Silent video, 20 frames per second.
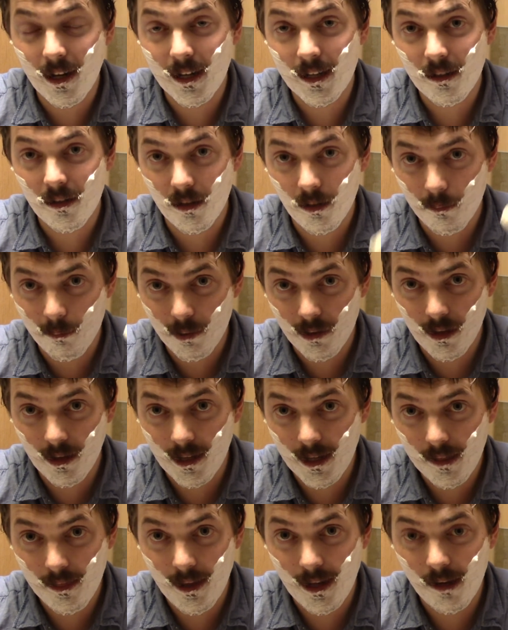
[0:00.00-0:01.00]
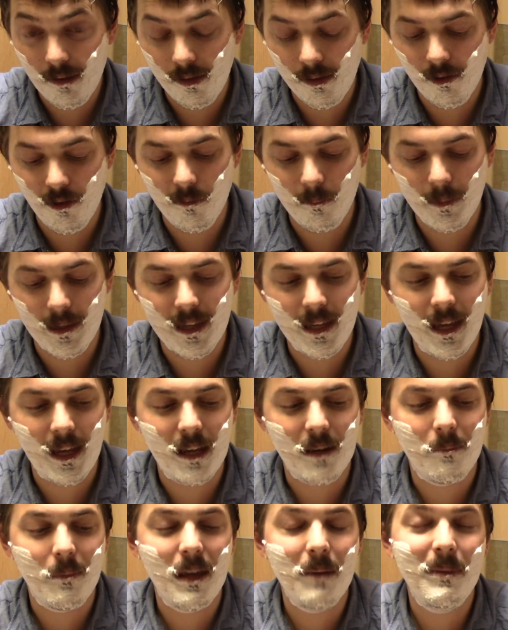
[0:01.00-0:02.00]
I could apply that soap
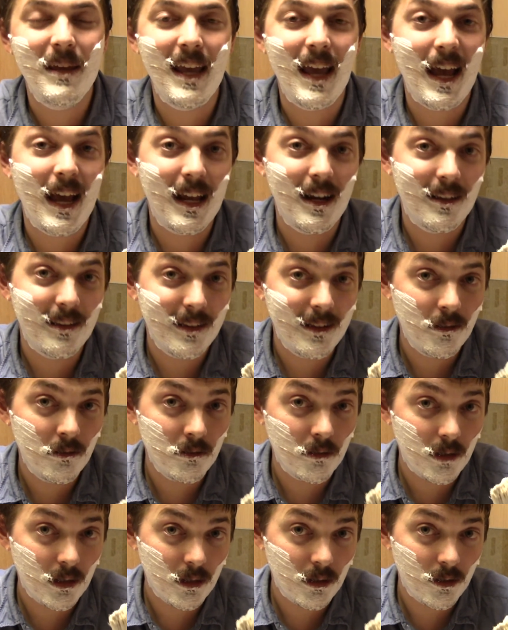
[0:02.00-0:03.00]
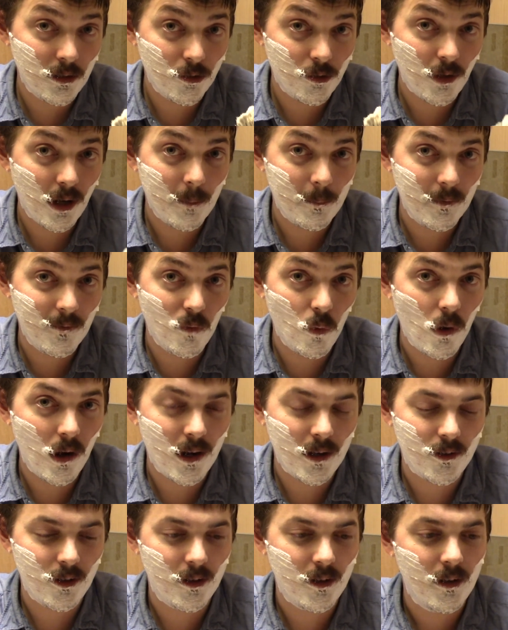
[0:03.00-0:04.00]
again, maybe add a little drop of
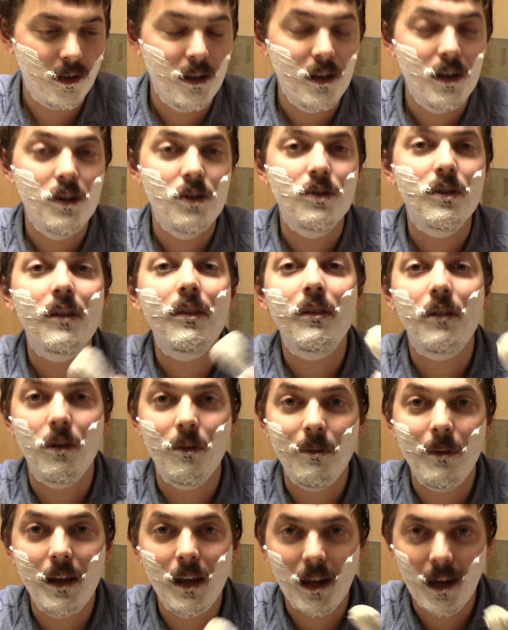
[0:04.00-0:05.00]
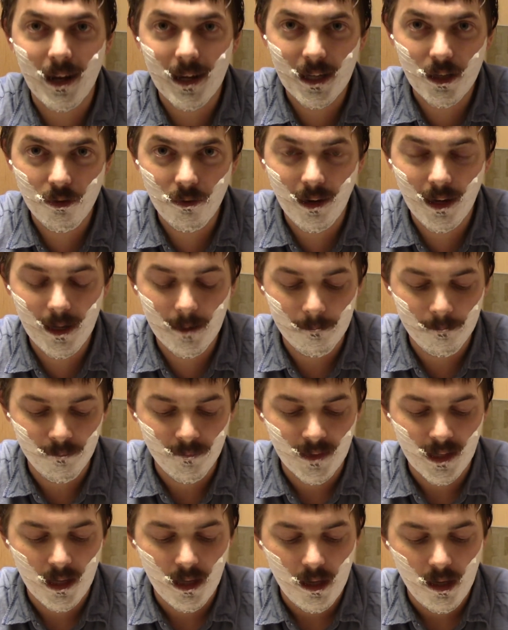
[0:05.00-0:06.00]
water just to rehydrate.
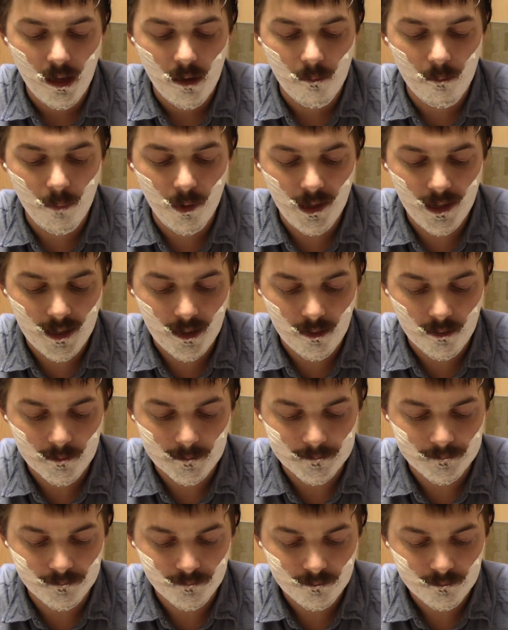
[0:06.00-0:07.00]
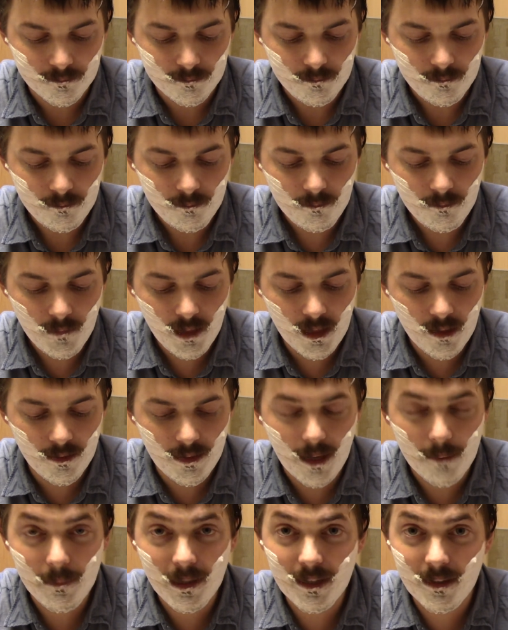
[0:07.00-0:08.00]
But
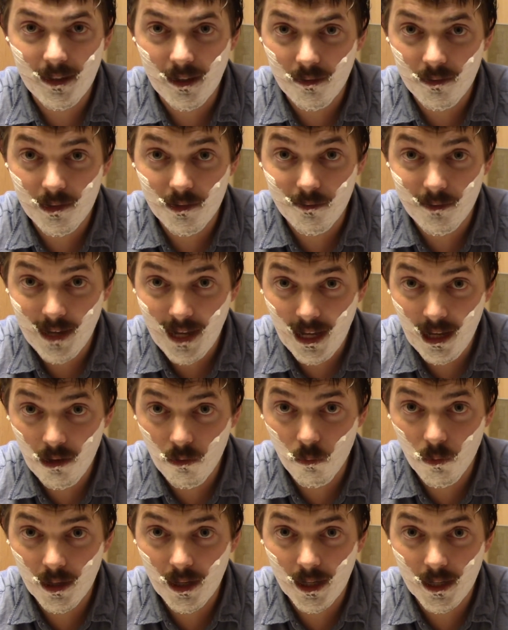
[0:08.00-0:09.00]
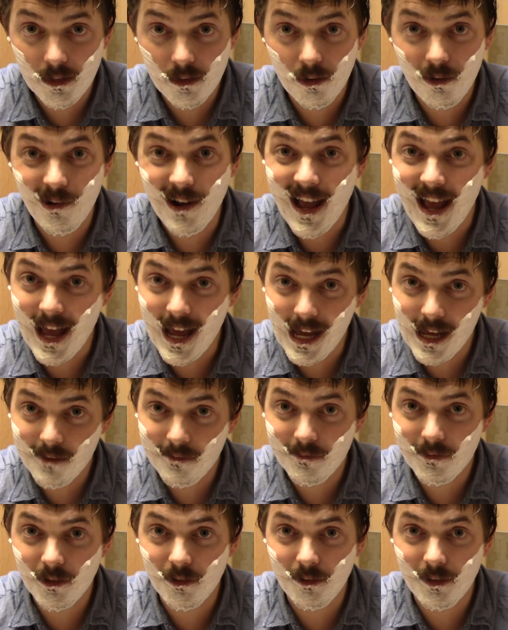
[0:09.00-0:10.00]
let me tell you now what I do
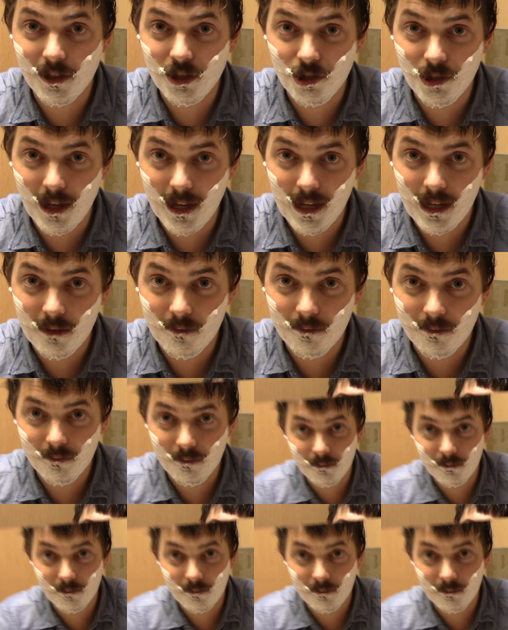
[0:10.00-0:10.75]
after the shave.